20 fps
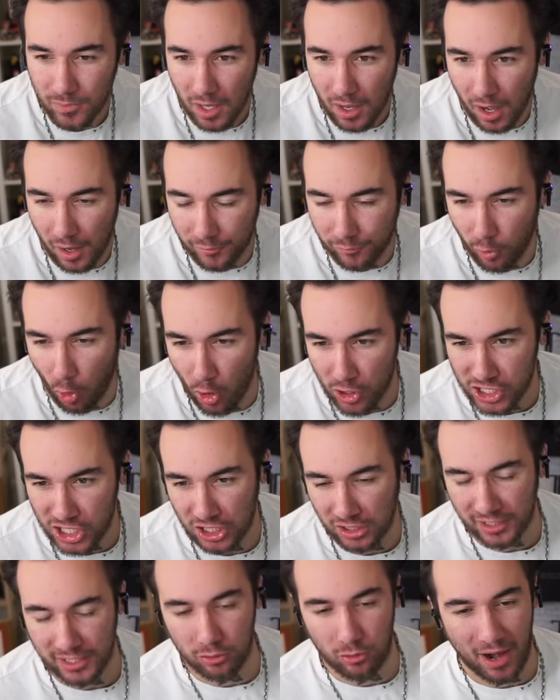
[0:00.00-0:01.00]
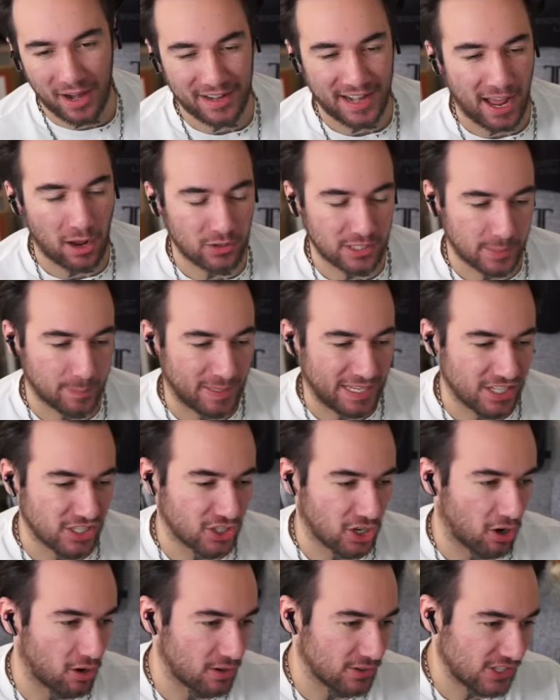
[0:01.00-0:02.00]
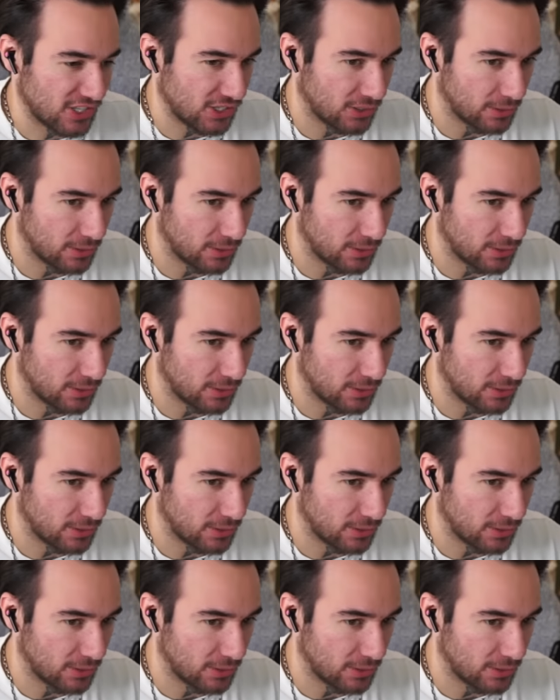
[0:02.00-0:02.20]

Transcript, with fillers: Unfortunately, right now it's V-Stars.